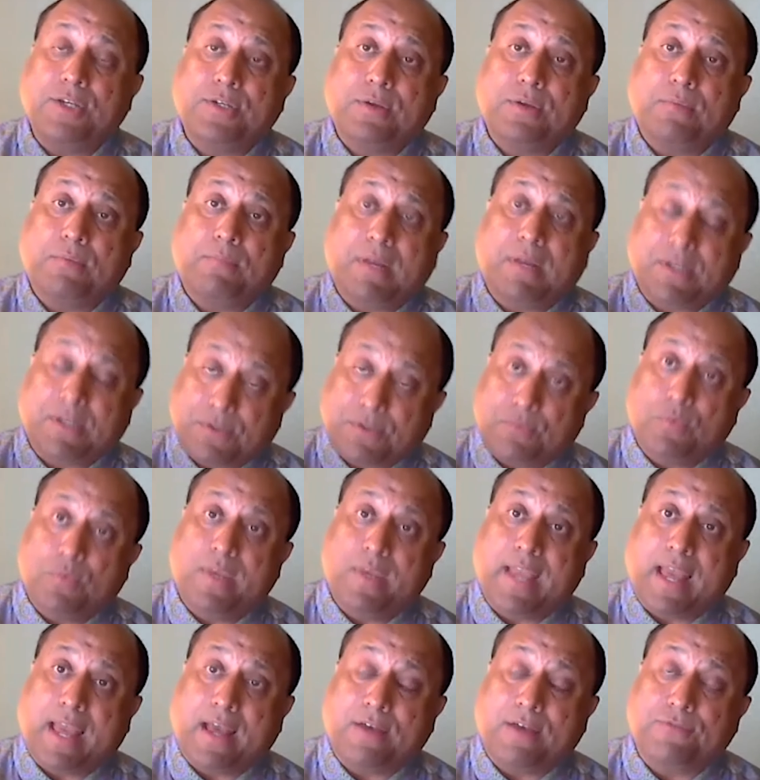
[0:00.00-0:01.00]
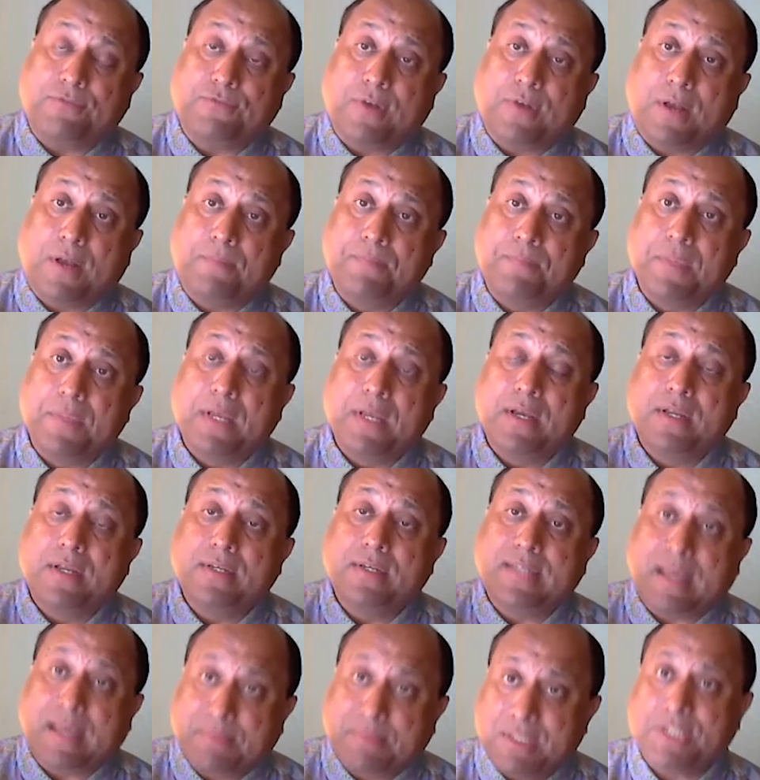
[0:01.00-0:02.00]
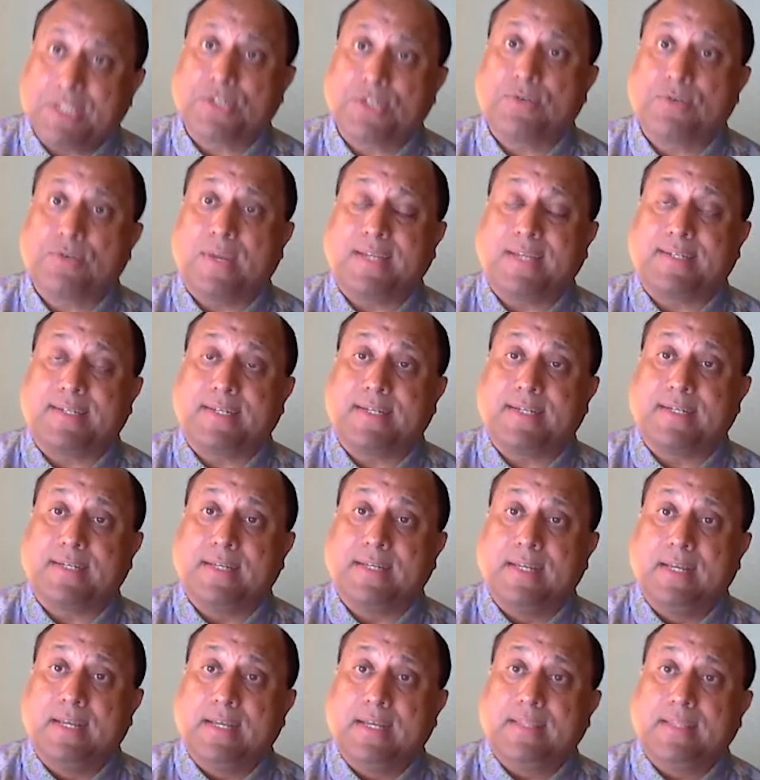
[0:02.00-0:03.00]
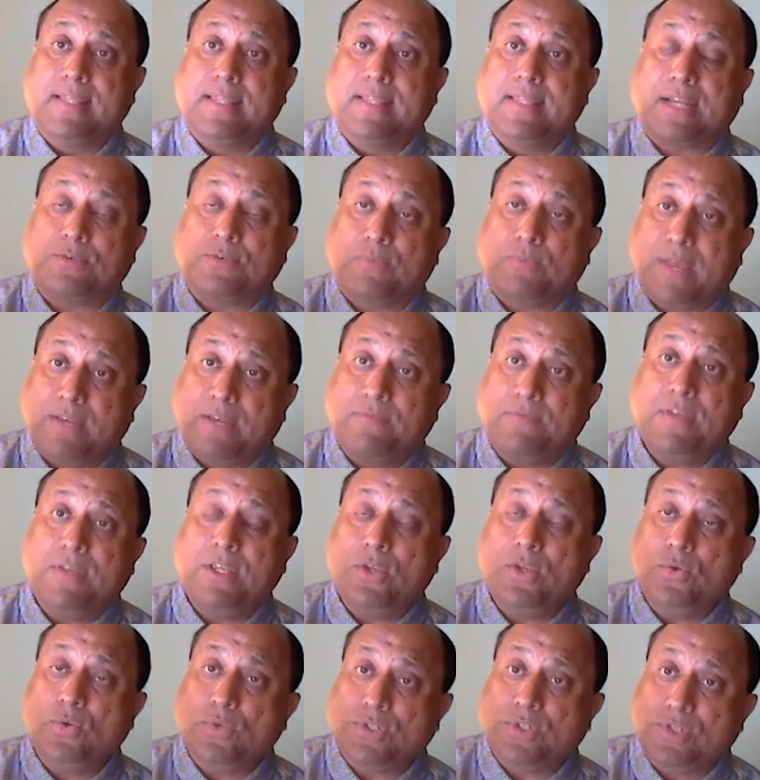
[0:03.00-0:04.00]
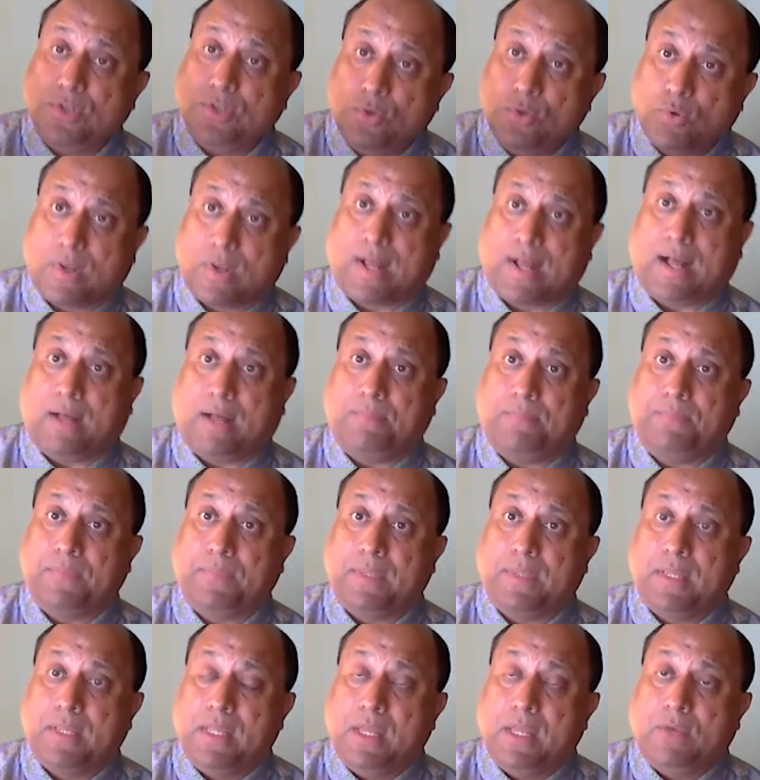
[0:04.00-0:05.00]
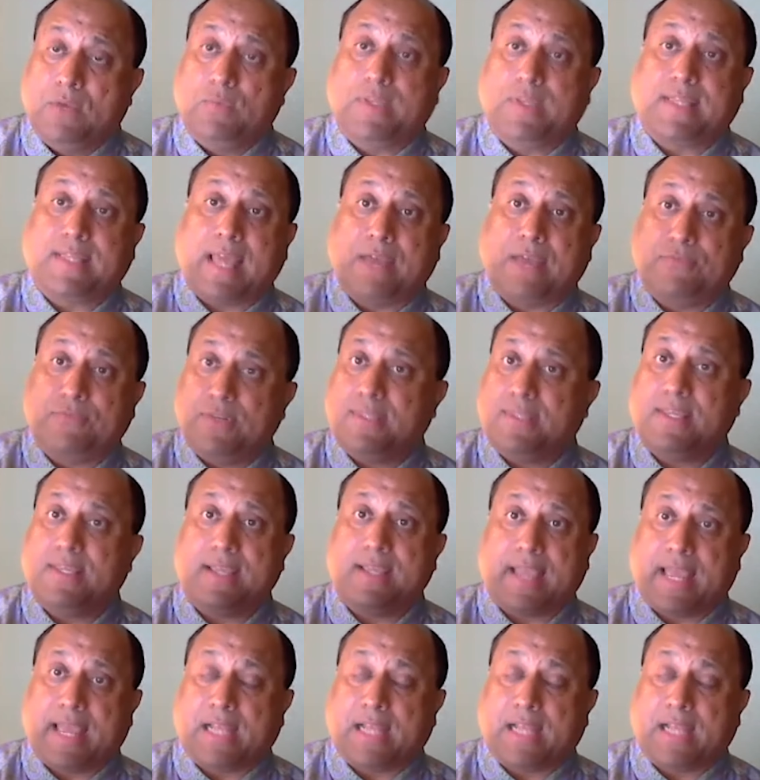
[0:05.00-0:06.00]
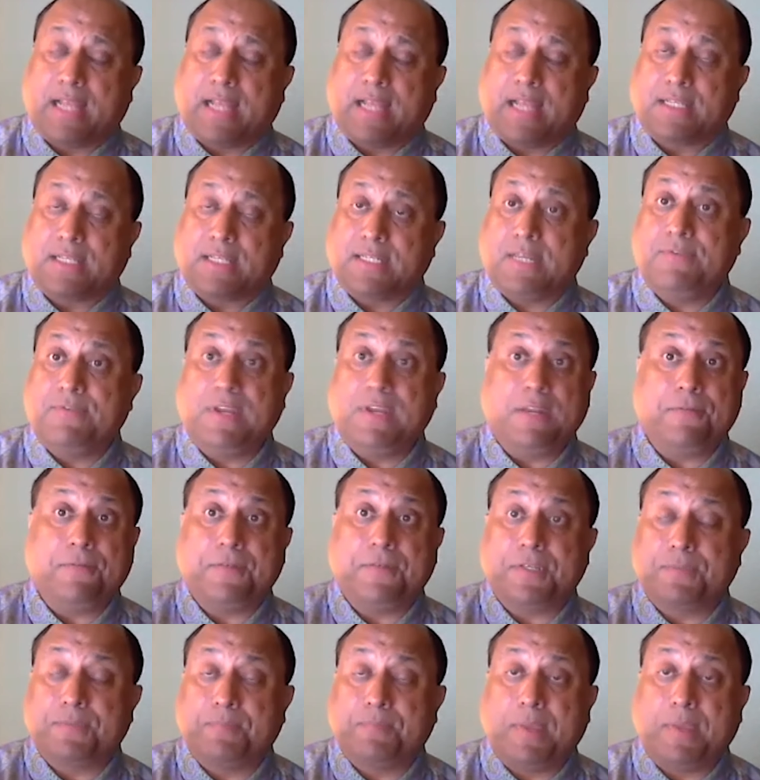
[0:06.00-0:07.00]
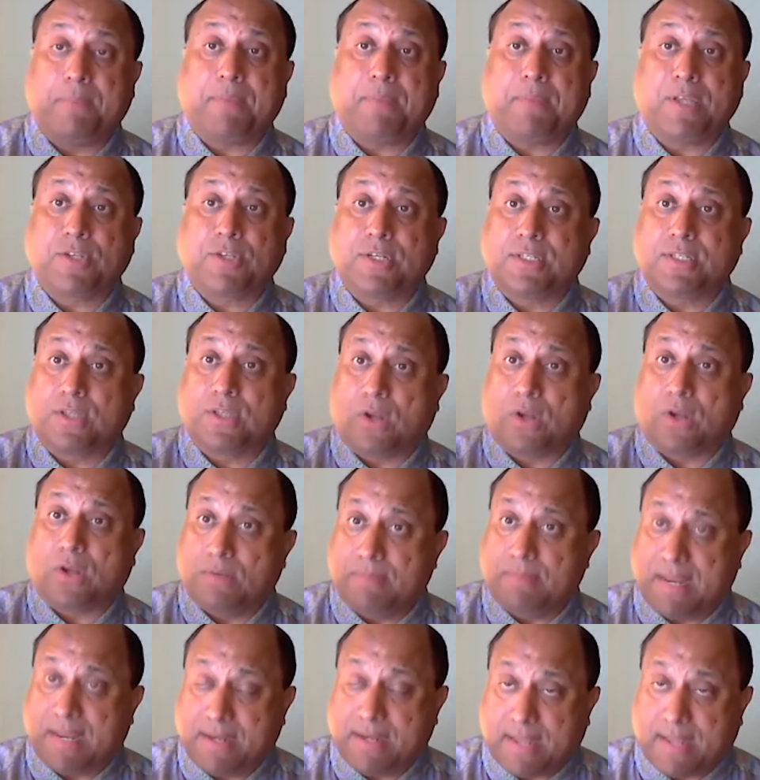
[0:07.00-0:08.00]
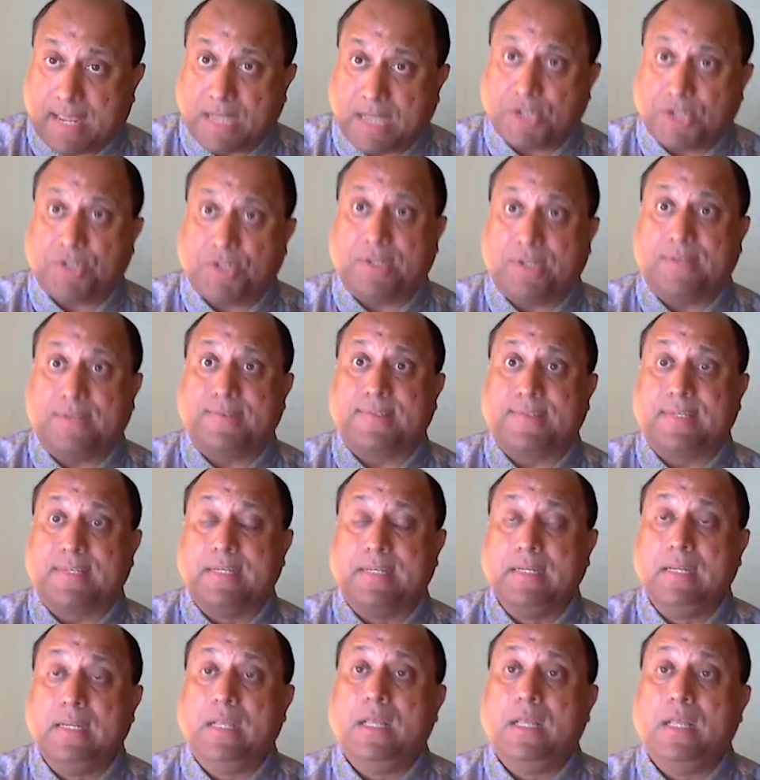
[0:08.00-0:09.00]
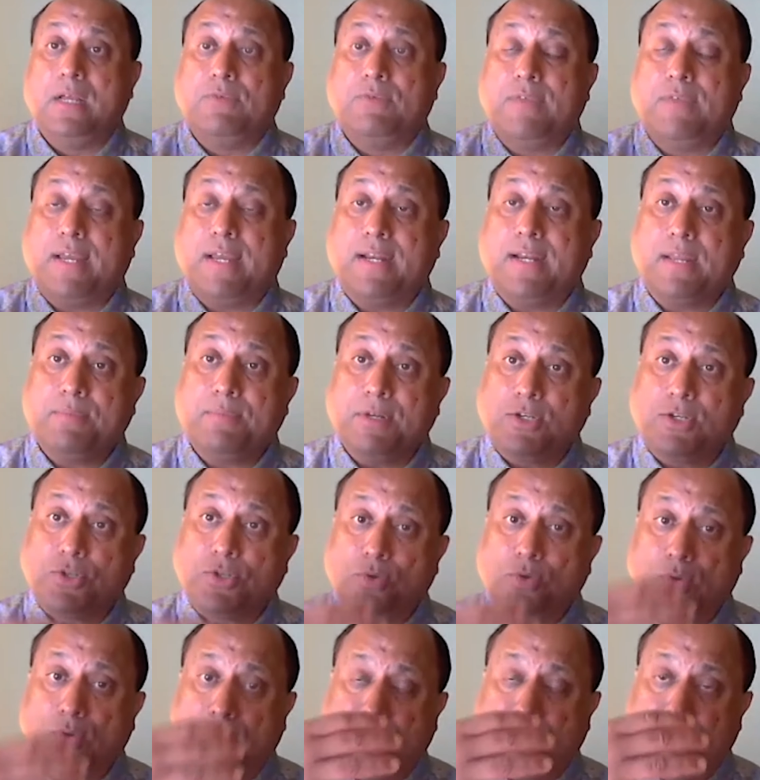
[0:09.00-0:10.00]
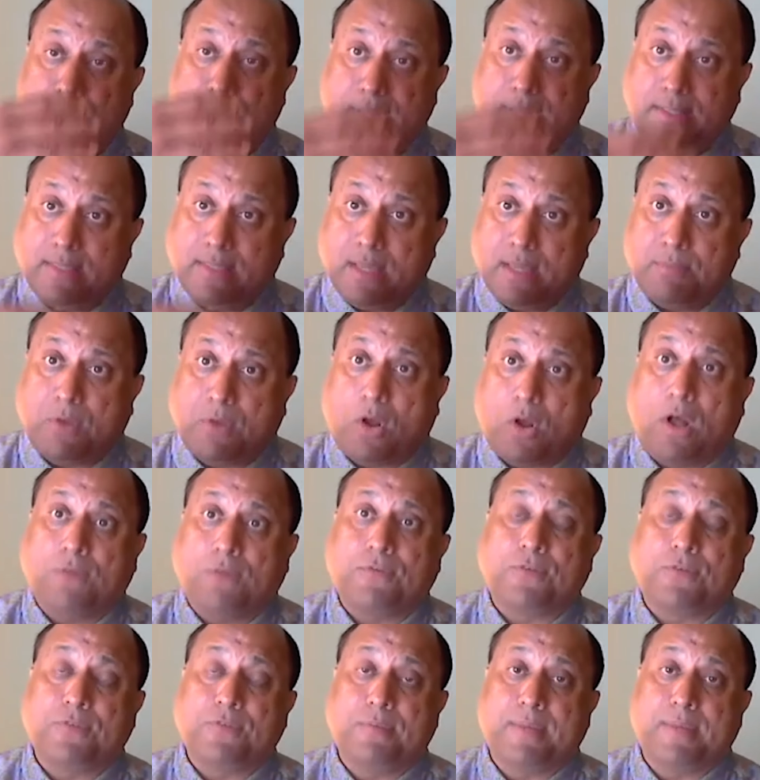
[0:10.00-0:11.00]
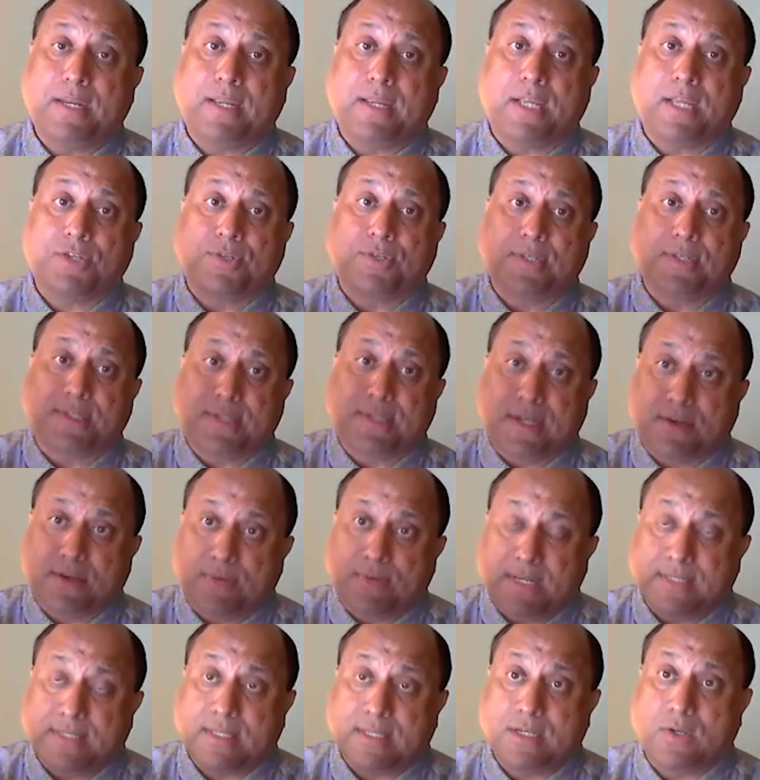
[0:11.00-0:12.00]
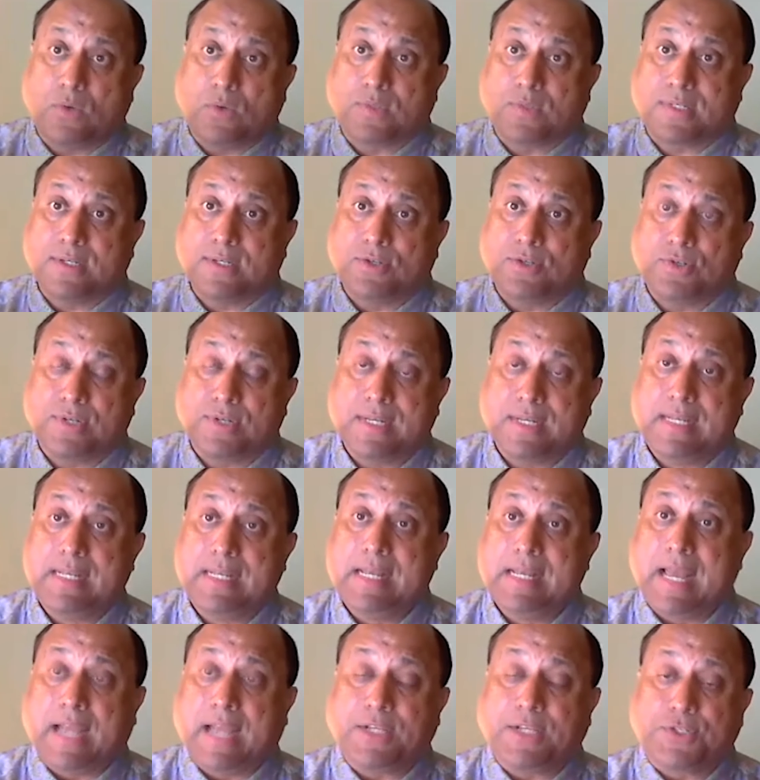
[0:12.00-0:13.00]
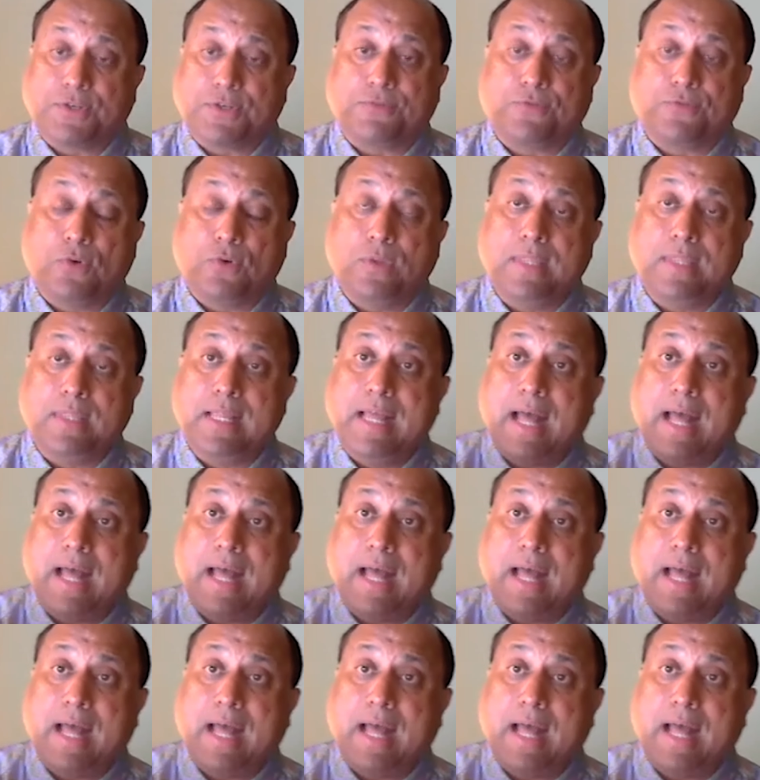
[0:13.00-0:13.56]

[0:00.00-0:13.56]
But we have demonstrated that when we use NuCalm with everything else, even if patients are on medications, we are able to wean them off of the medications, decrease the dosage, and so forth.